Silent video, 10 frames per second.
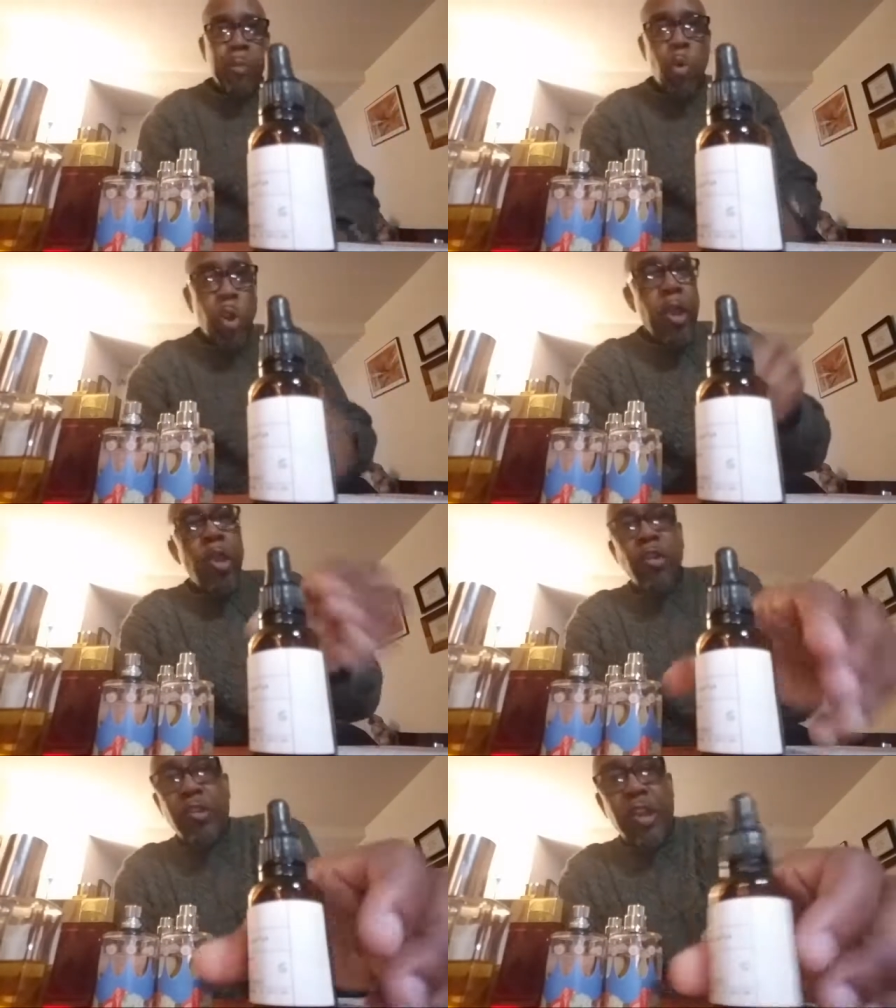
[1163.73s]
more.
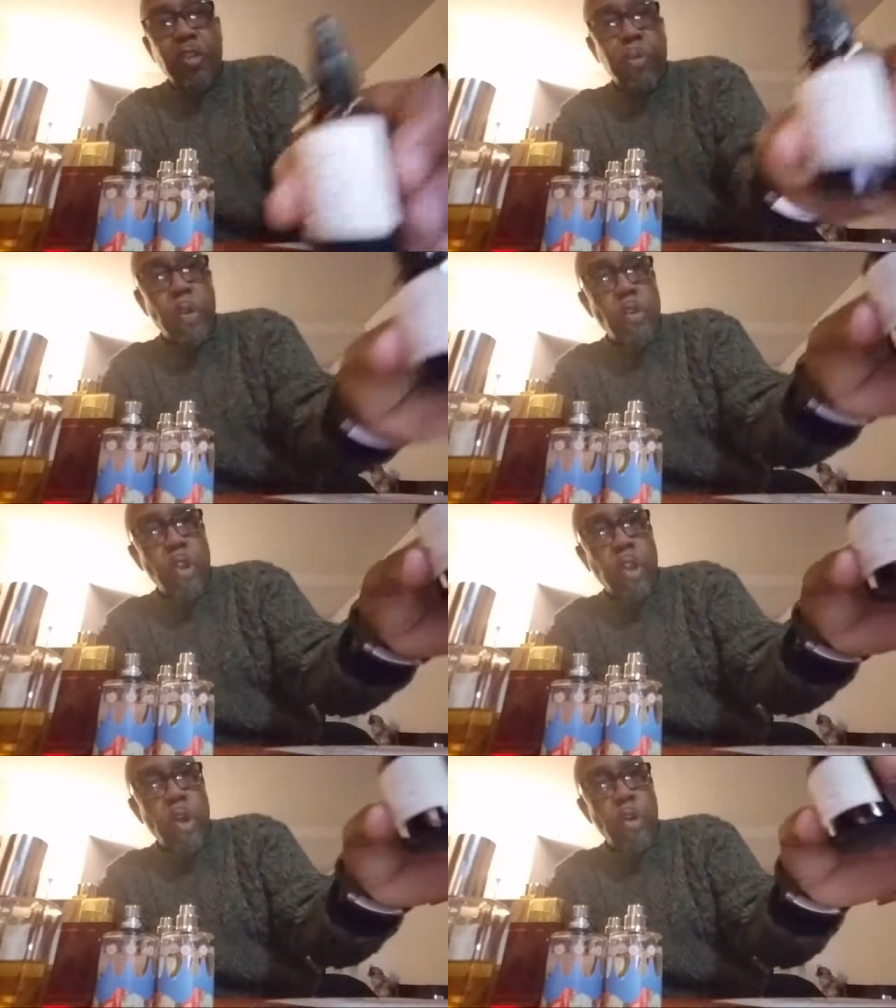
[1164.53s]
This can't spread on your
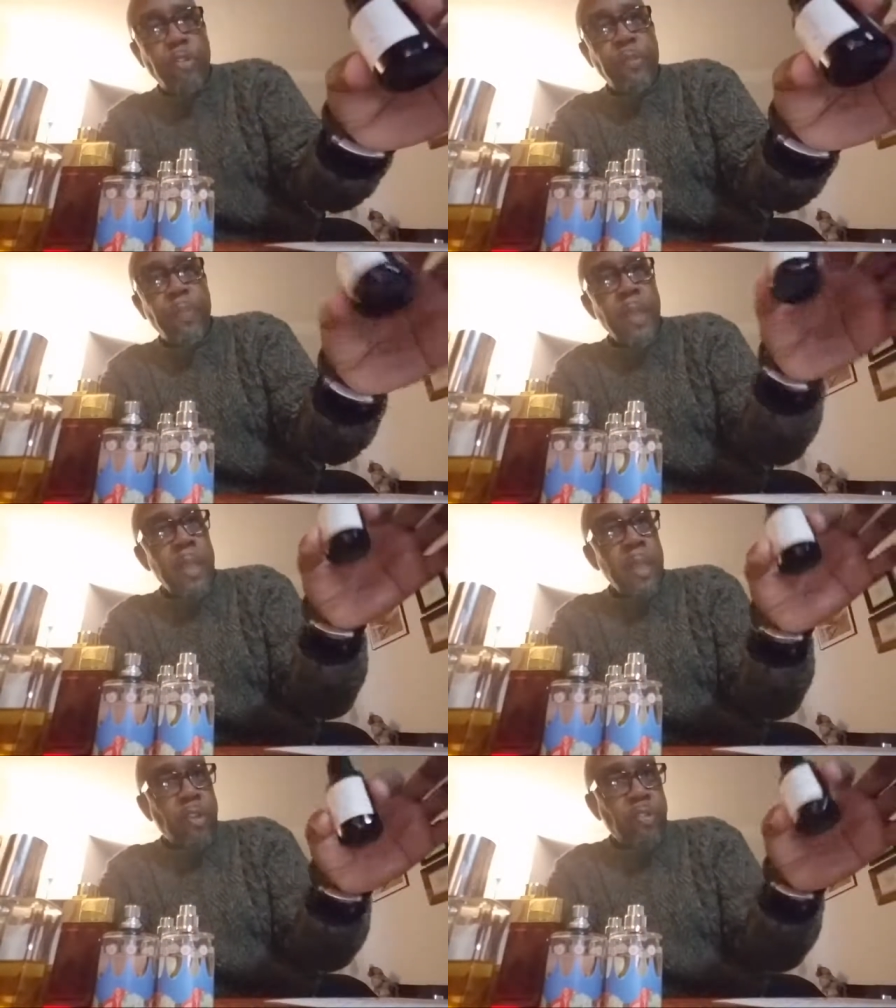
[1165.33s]
clothes.
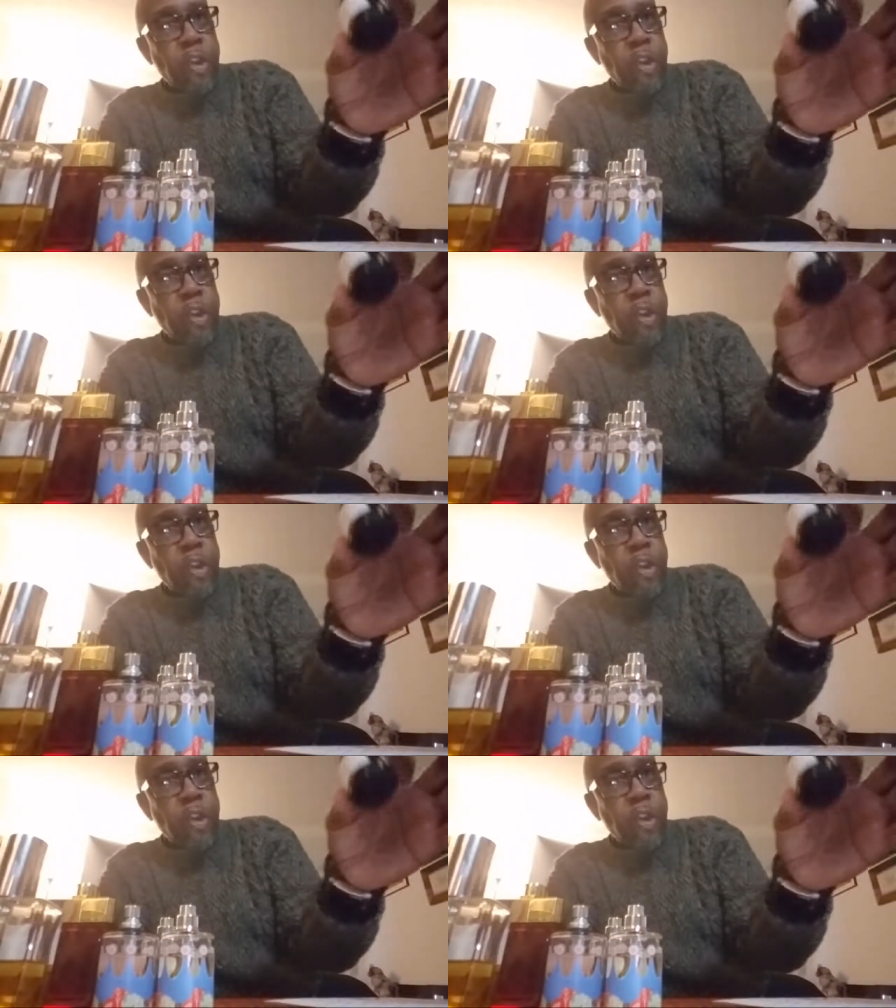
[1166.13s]
This is